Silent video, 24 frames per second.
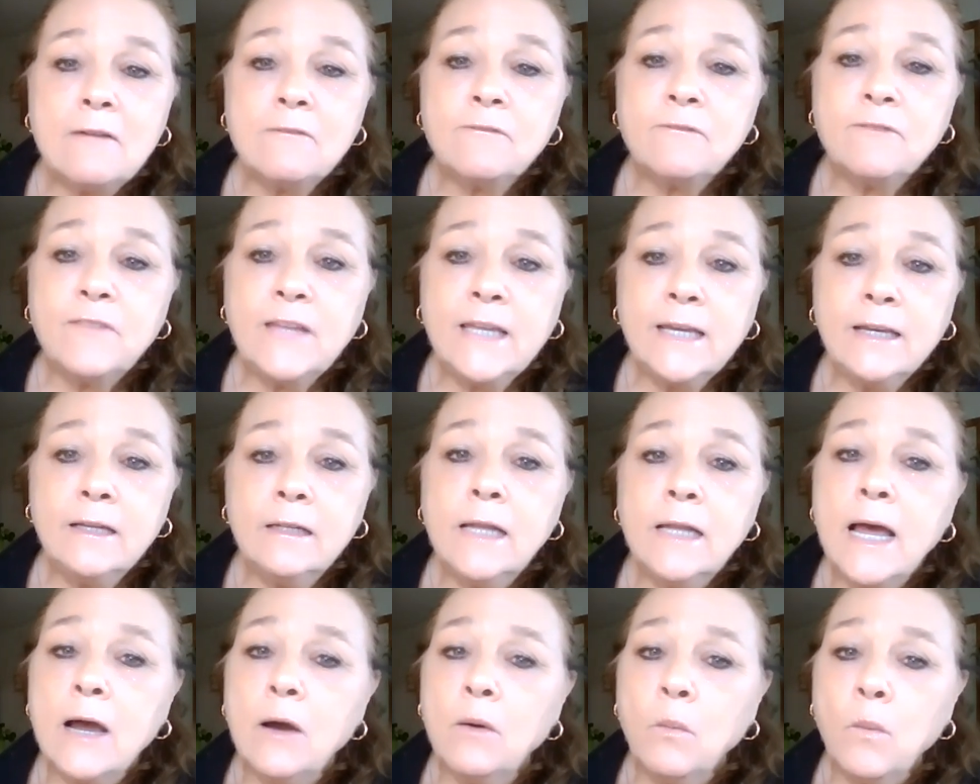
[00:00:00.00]
Now
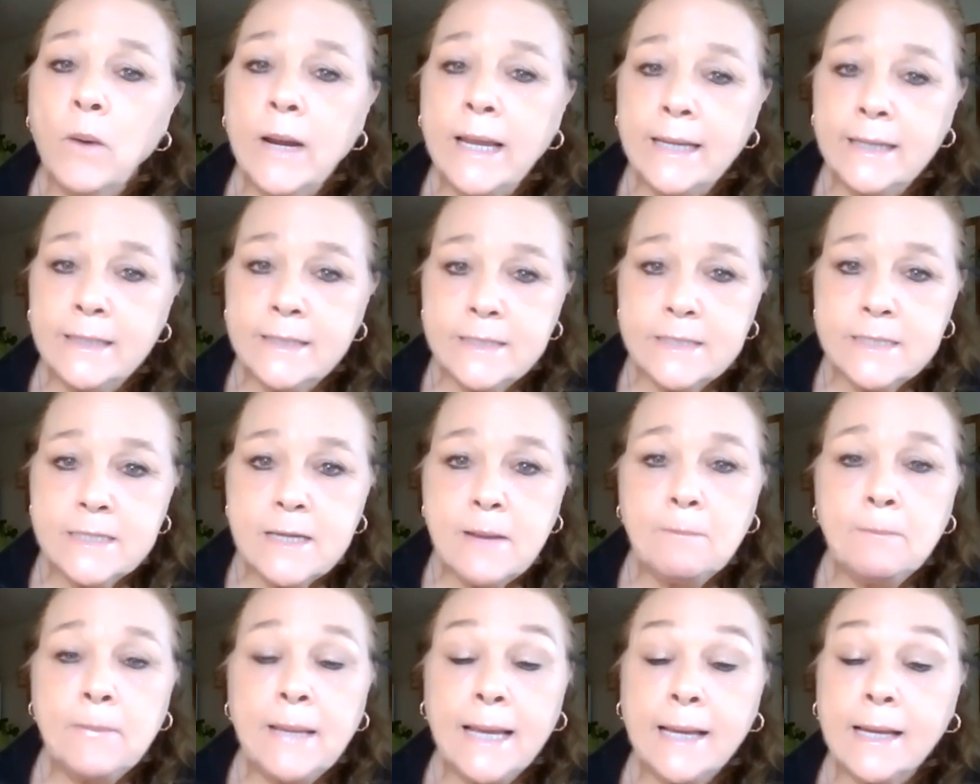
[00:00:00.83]
feel a wind
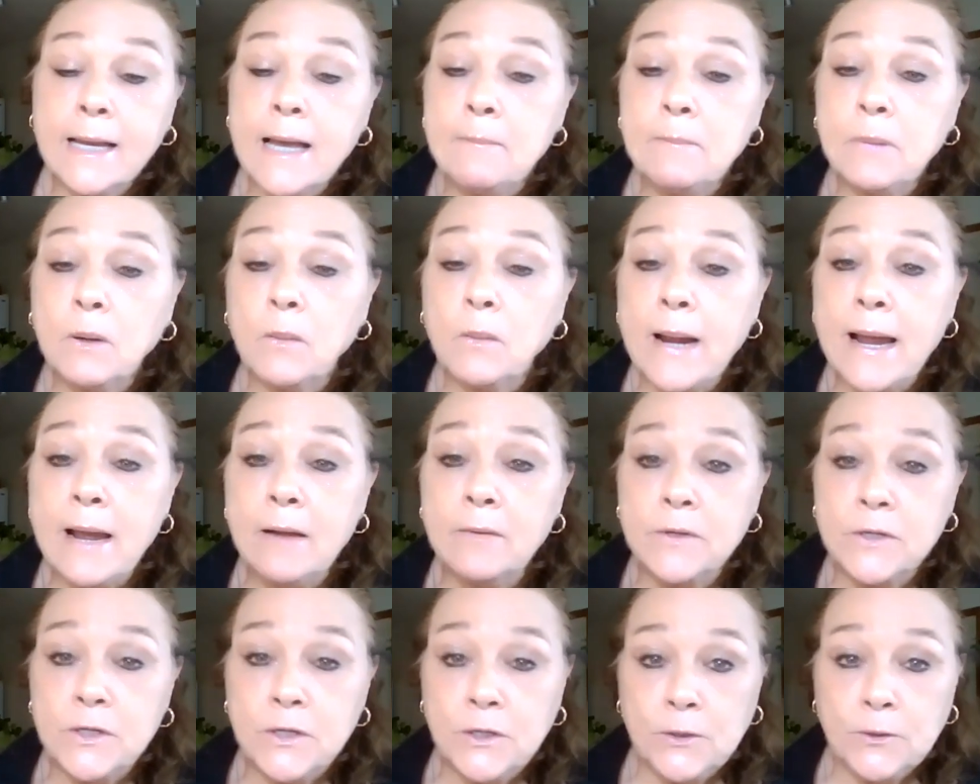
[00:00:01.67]
pick up
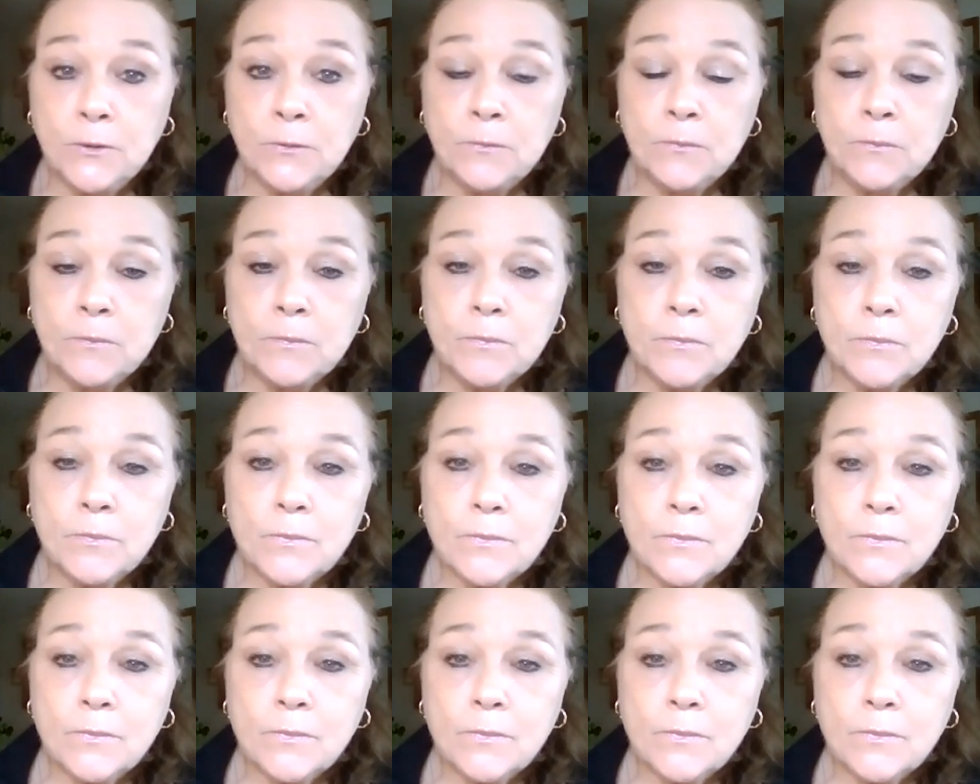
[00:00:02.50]
around you.